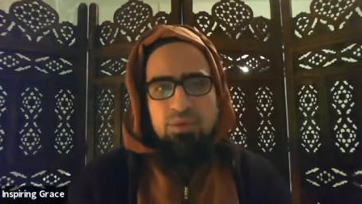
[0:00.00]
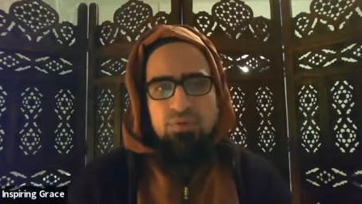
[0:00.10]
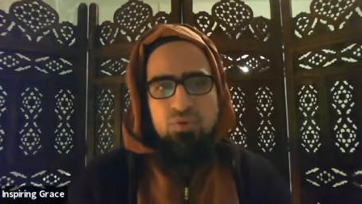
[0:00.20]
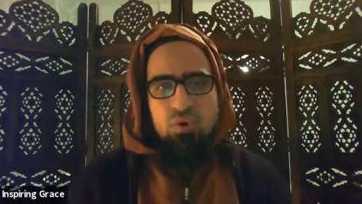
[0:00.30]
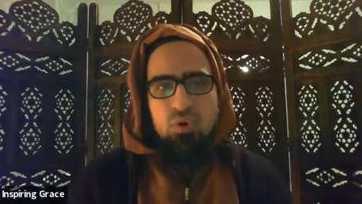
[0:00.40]

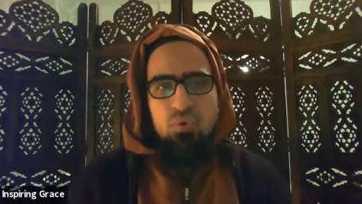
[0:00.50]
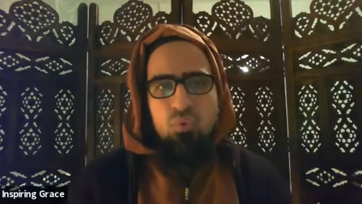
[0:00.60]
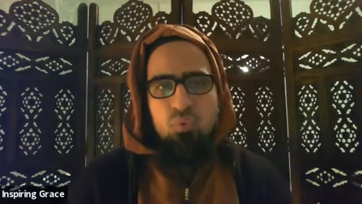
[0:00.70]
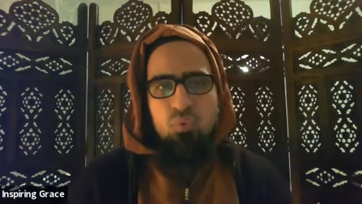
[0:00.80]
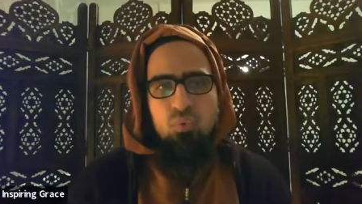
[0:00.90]
So
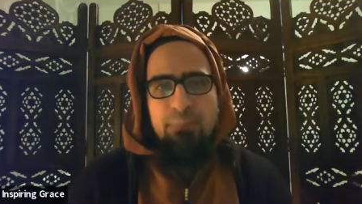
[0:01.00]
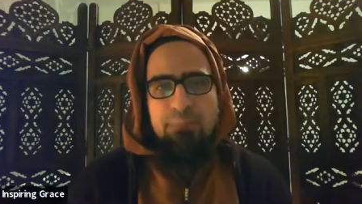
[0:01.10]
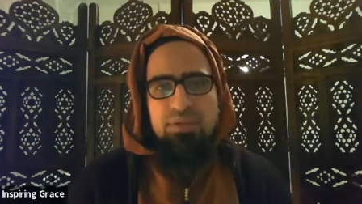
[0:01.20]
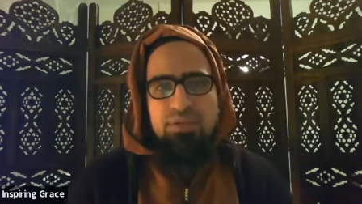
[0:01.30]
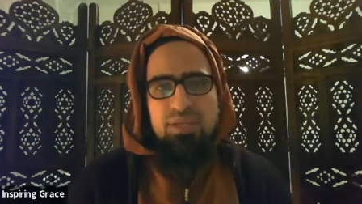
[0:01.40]
what
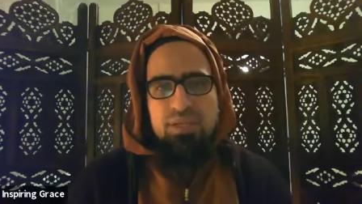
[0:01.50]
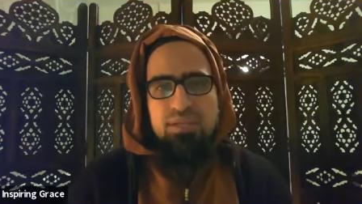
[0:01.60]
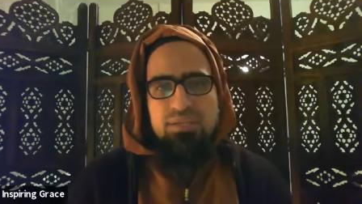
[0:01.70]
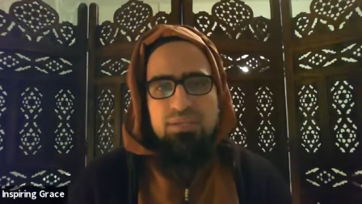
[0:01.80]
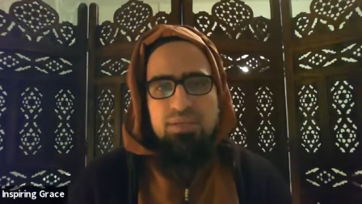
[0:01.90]
happens
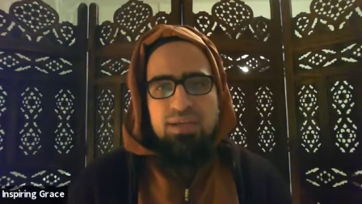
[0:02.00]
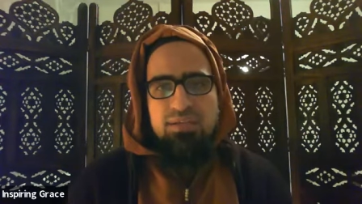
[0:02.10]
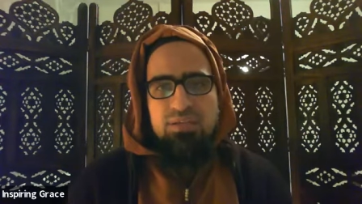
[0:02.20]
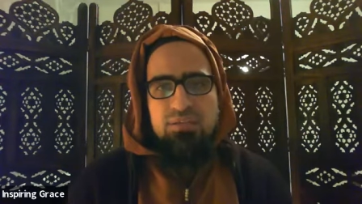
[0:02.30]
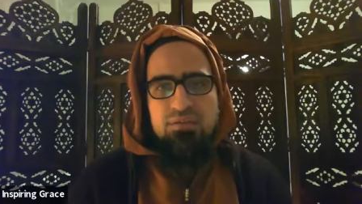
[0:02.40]
is
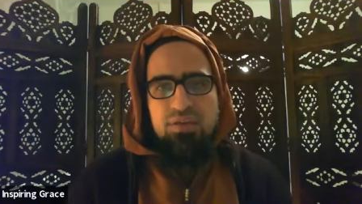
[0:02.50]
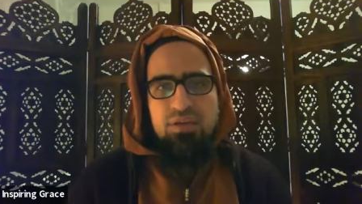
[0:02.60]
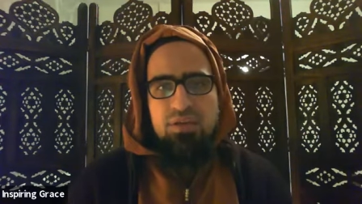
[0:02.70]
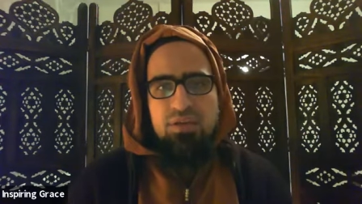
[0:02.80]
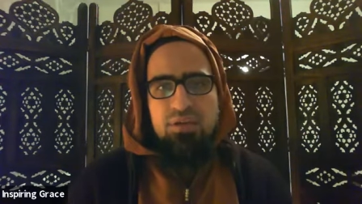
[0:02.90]
that
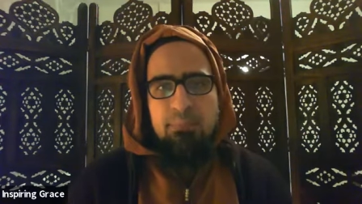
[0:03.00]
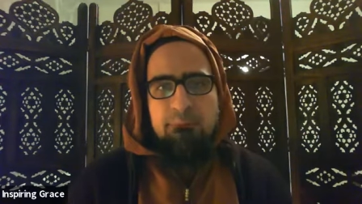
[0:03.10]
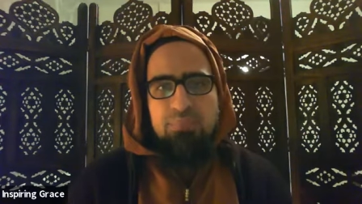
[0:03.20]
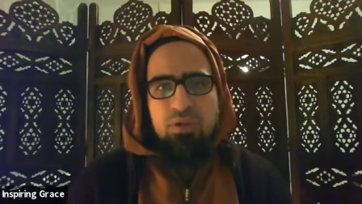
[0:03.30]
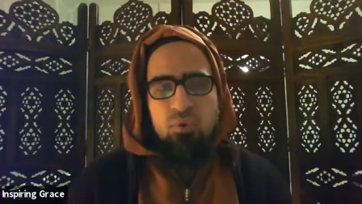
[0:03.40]
the,
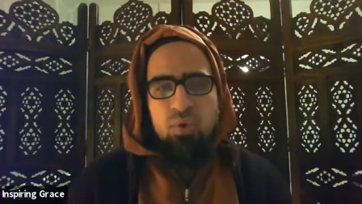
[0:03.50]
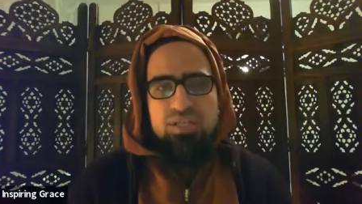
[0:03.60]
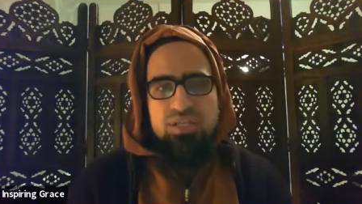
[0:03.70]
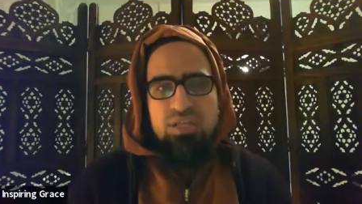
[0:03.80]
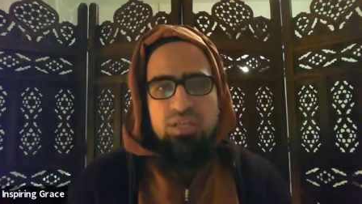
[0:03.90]
the
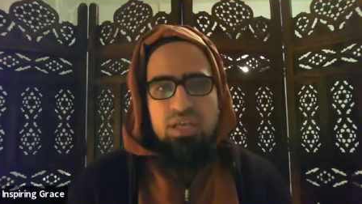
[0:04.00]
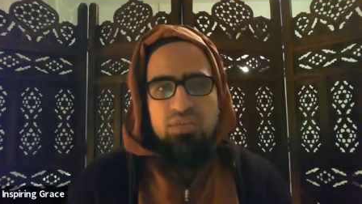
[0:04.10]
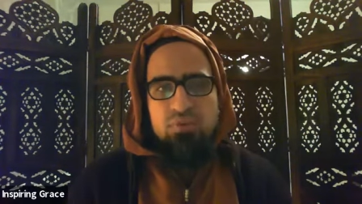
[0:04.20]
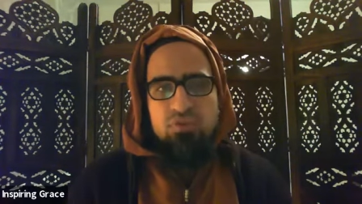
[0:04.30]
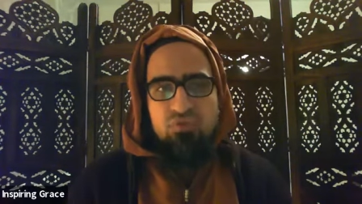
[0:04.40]
questioning
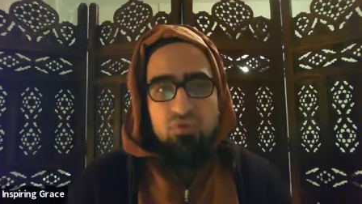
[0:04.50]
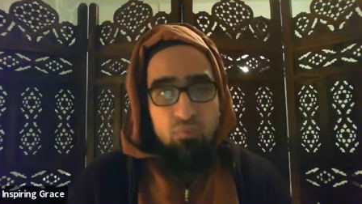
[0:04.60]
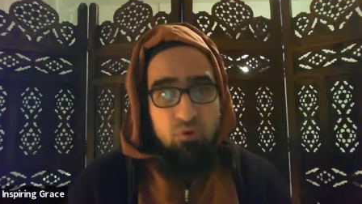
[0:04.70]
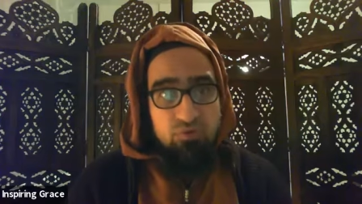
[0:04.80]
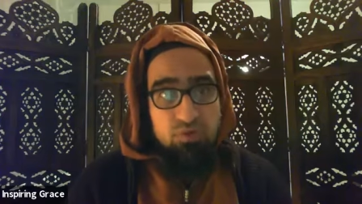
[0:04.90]
takes place in front
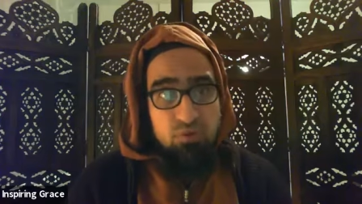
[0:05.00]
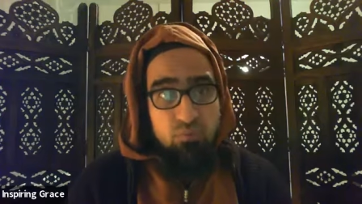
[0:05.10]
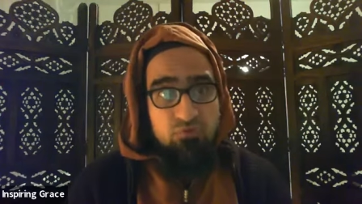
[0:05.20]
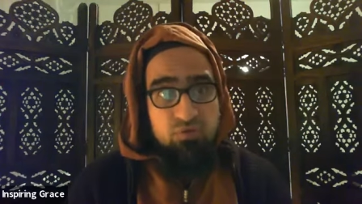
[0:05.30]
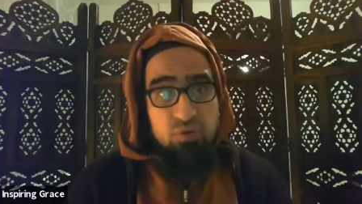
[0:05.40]
of Professor,
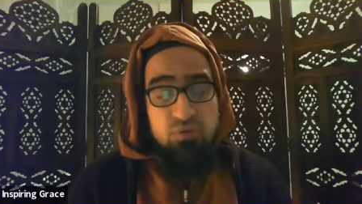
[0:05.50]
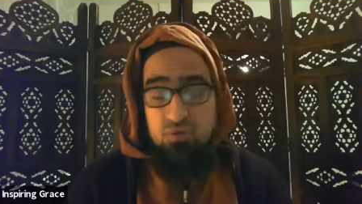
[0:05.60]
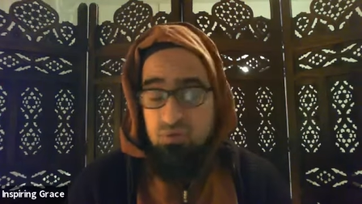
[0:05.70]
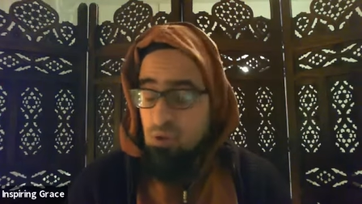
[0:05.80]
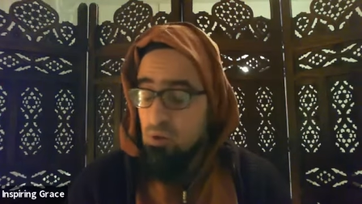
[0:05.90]
Professor
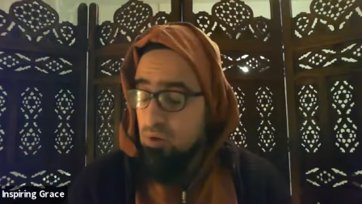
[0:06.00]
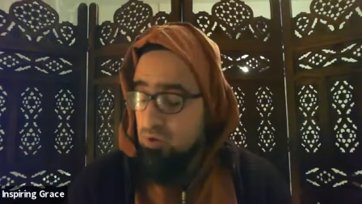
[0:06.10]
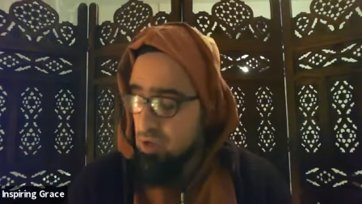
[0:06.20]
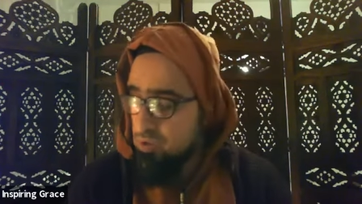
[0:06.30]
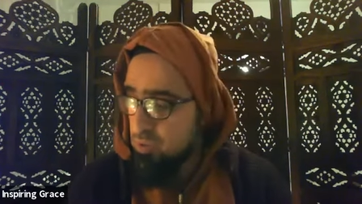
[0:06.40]

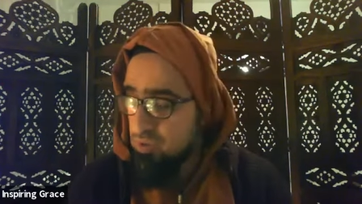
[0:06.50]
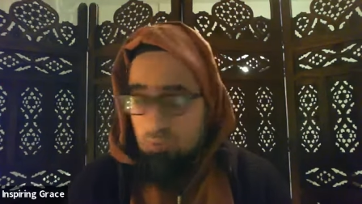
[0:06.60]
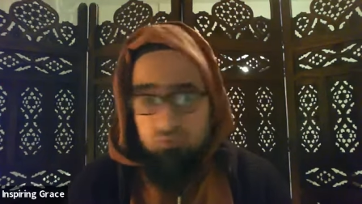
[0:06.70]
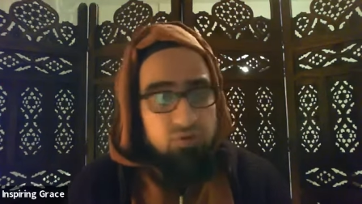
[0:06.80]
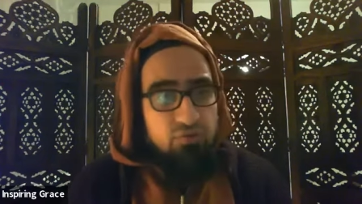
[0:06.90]

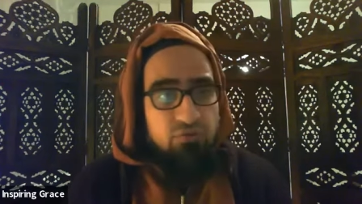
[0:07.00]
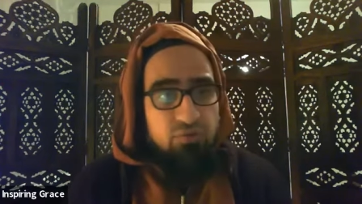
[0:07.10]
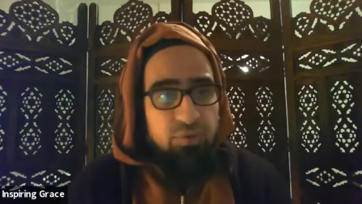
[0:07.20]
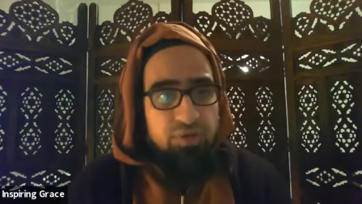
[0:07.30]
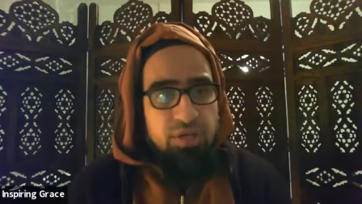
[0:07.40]
in front of
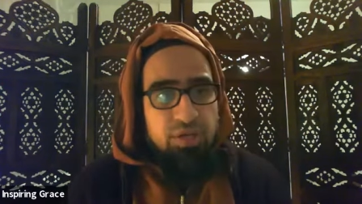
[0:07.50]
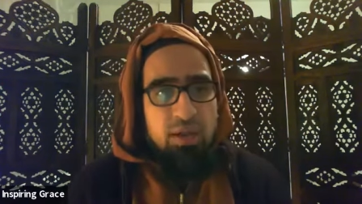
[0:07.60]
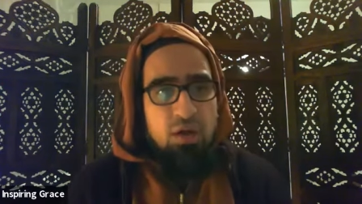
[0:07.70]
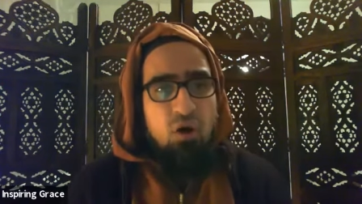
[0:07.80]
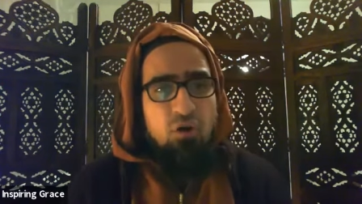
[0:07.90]
everybody.
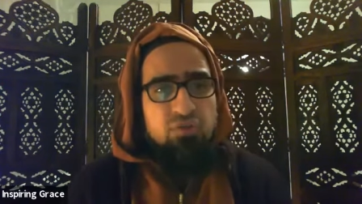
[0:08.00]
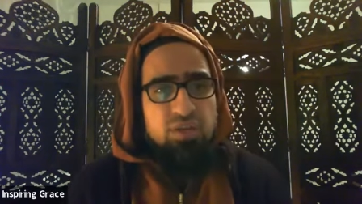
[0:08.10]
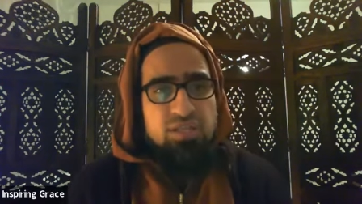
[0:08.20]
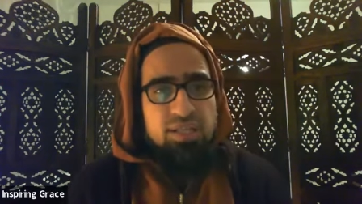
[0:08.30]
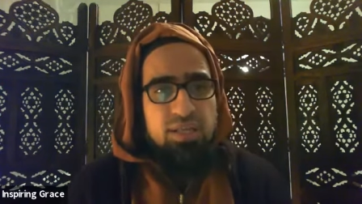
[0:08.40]
Now,
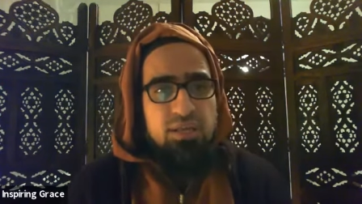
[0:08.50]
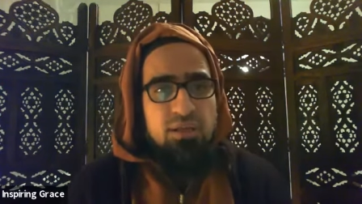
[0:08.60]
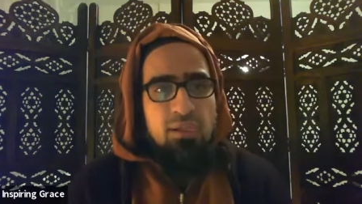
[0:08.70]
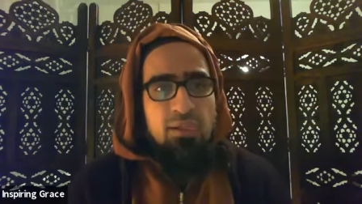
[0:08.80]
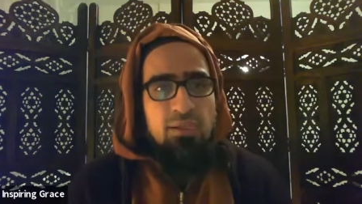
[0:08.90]
obviously,